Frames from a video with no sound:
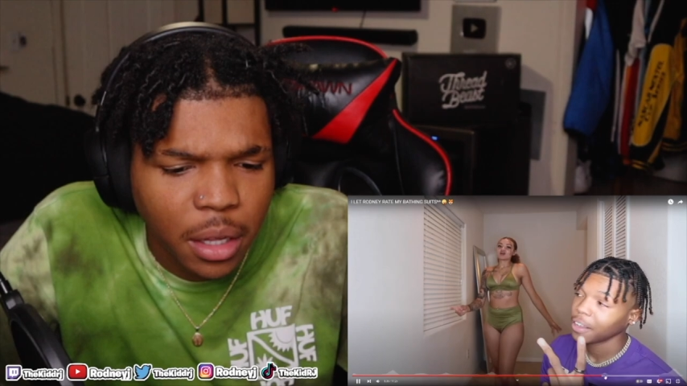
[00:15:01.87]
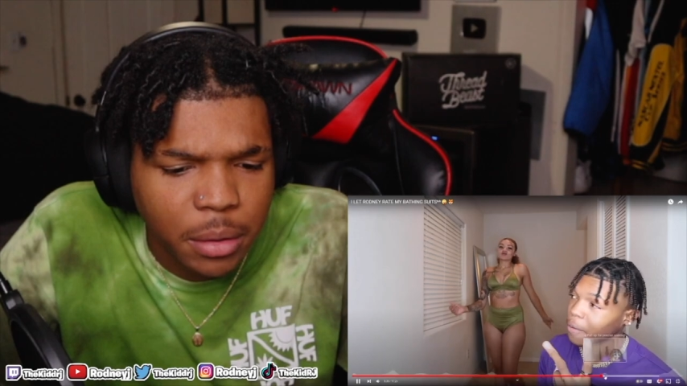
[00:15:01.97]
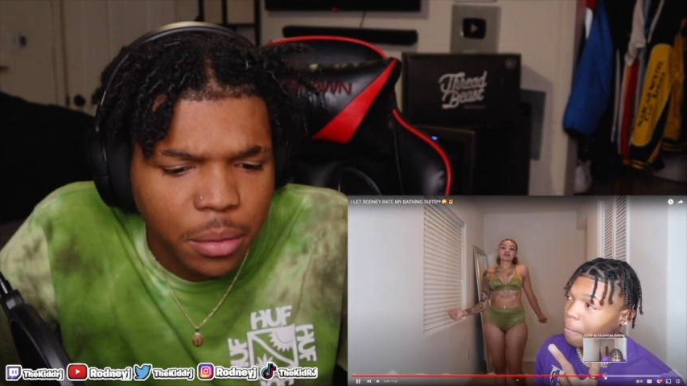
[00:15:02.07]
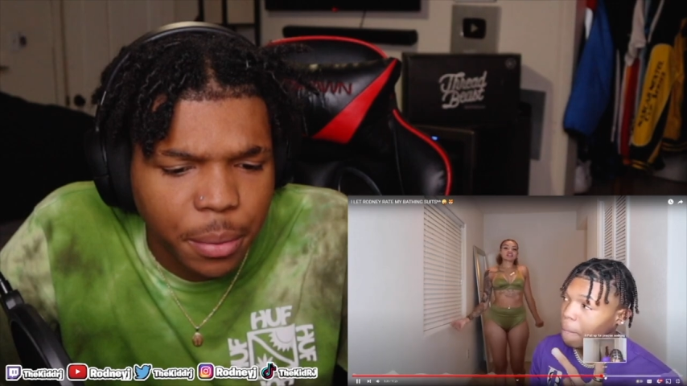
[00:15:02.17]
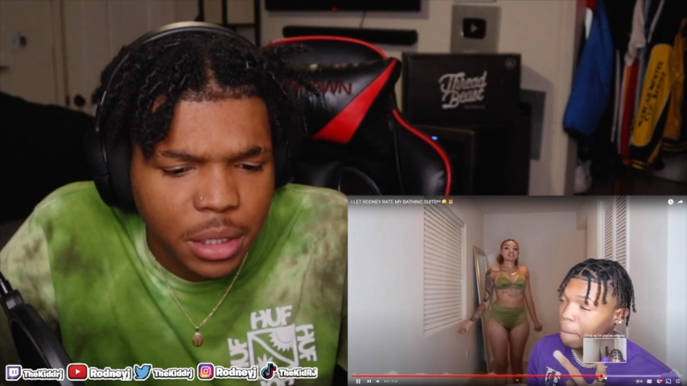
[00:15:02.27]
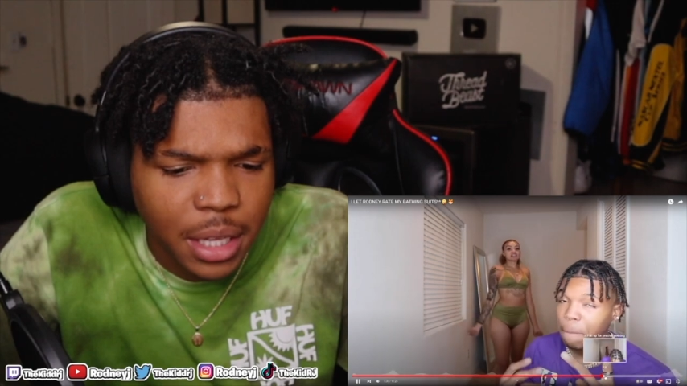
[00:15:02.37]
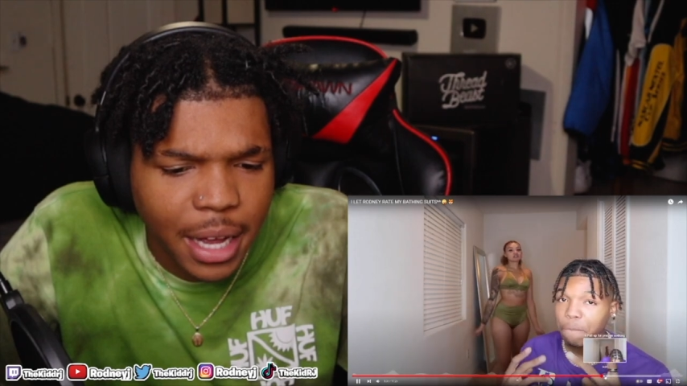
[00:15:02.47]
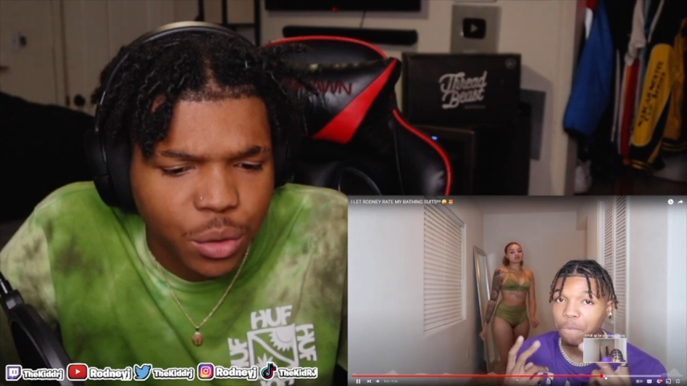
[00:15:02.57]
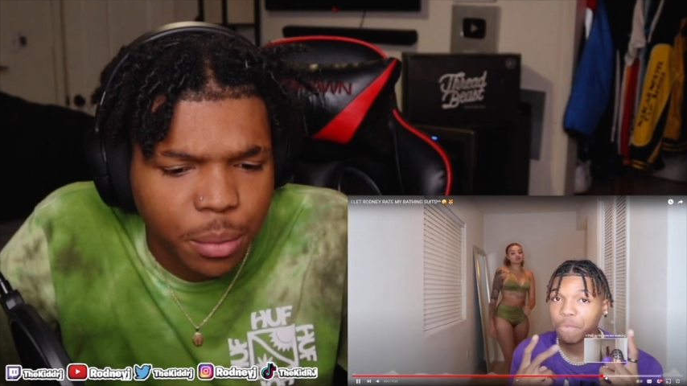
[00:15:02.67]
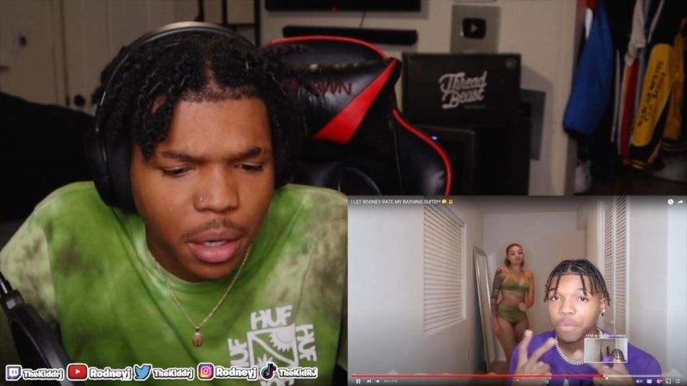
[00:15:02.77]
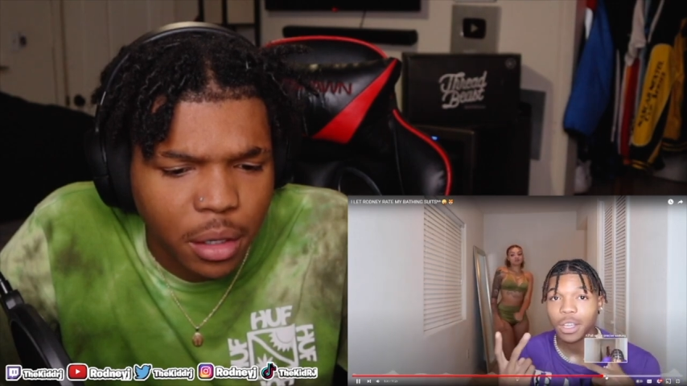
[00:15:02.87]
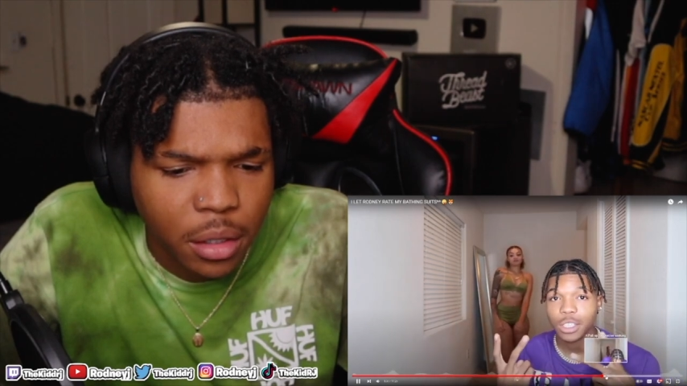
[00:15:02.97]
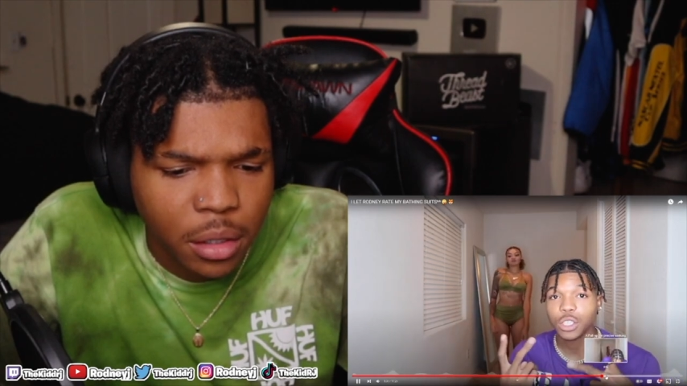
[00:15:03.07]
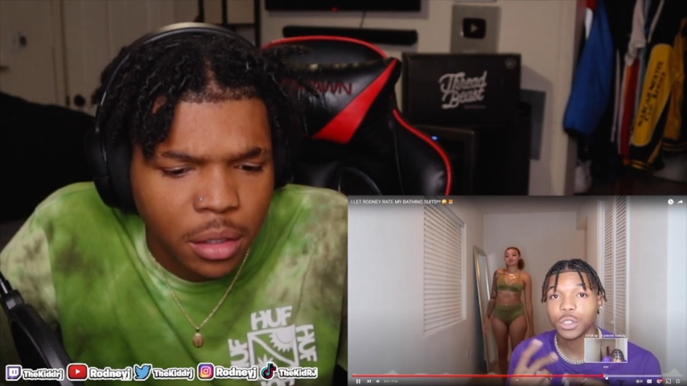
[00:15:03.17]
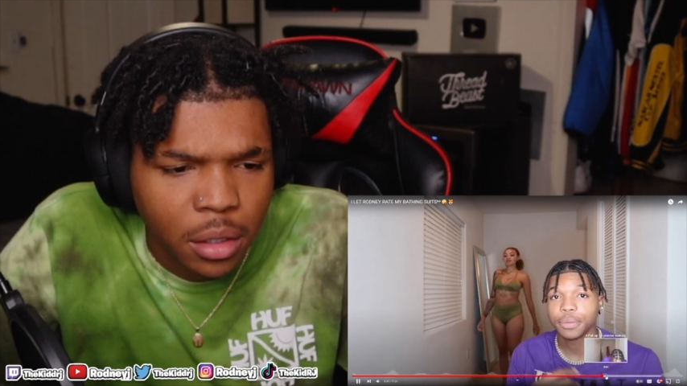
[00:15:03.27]
Speaker 1: see what's up this last one, bro.
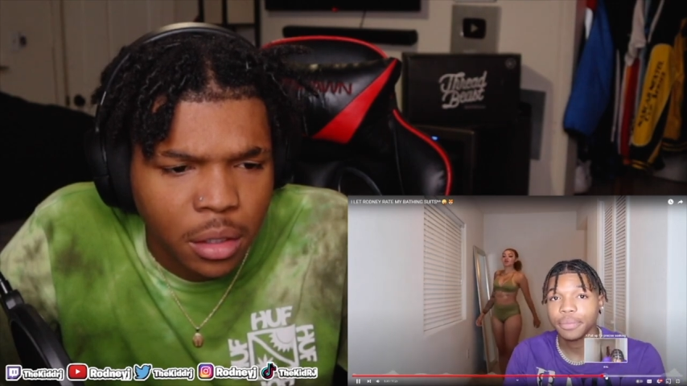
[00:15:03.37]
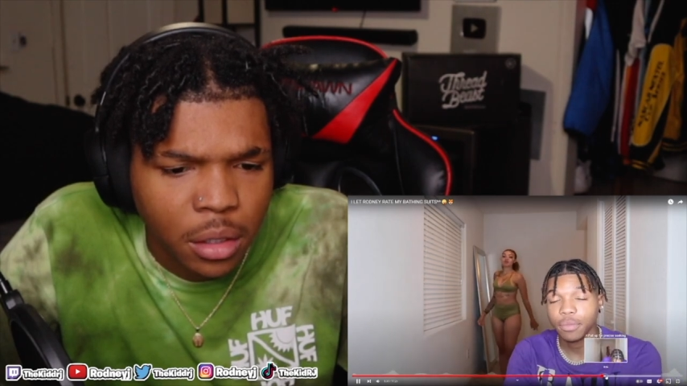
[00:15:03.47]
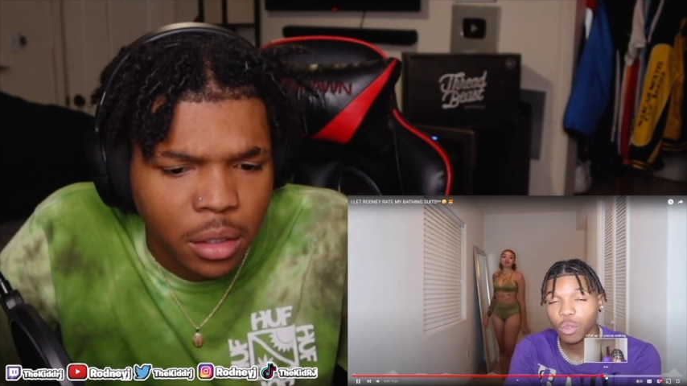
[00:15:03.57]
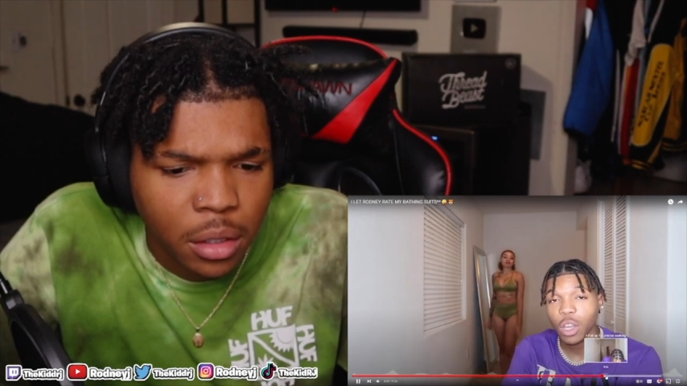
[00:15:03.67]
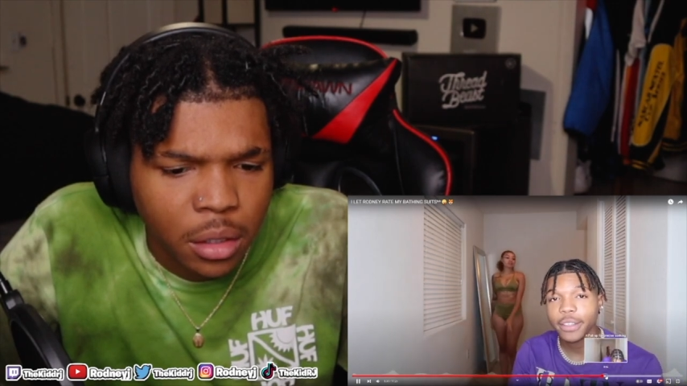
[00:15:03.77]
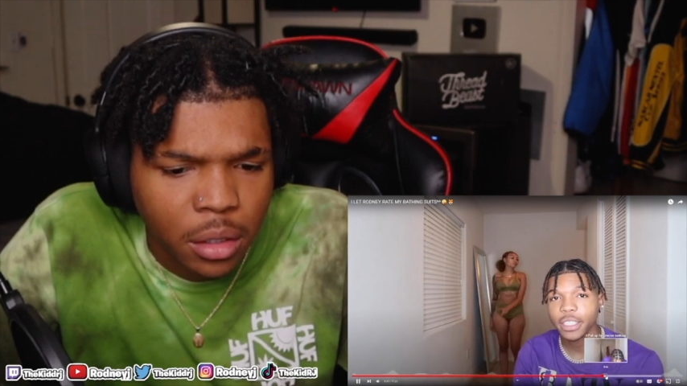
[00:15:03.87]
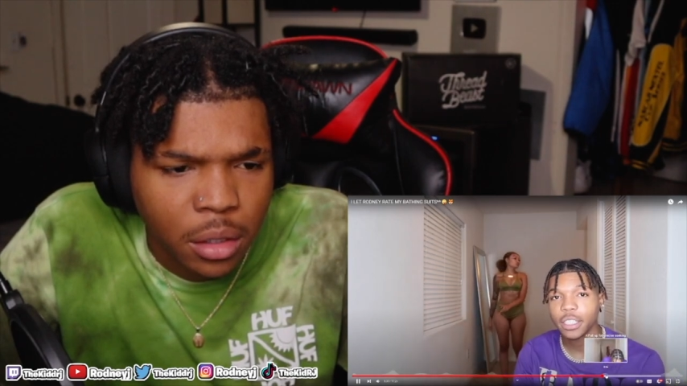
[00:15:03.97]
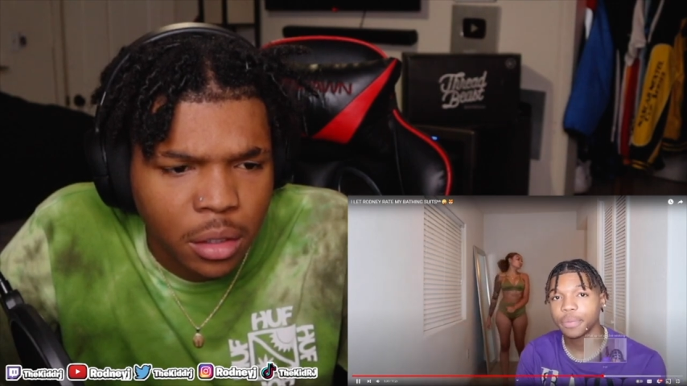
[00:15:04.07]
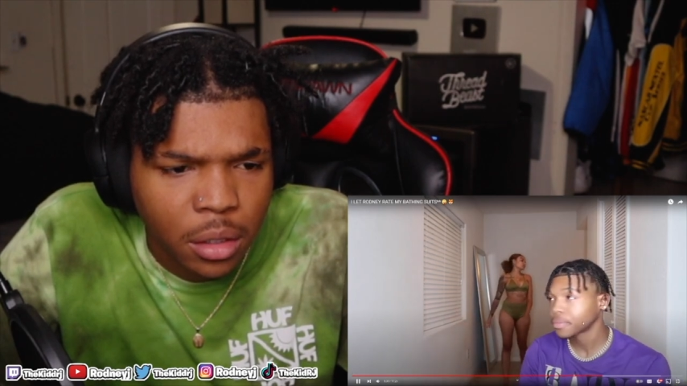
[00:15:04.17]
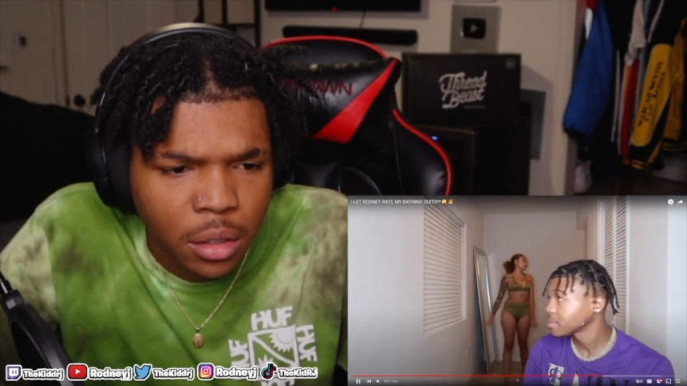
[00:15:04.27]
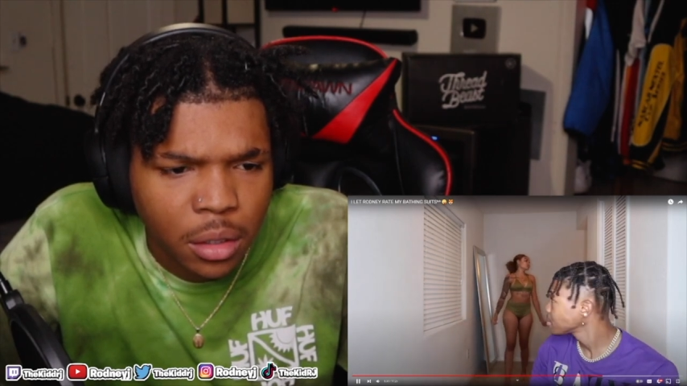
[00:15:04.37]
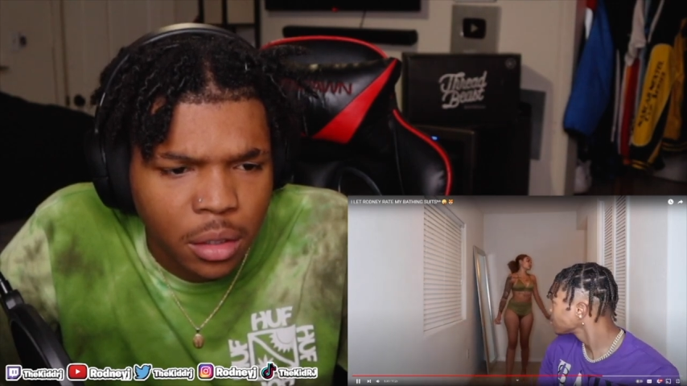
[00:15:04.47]
two.
Speaker 2: We were gonna do six,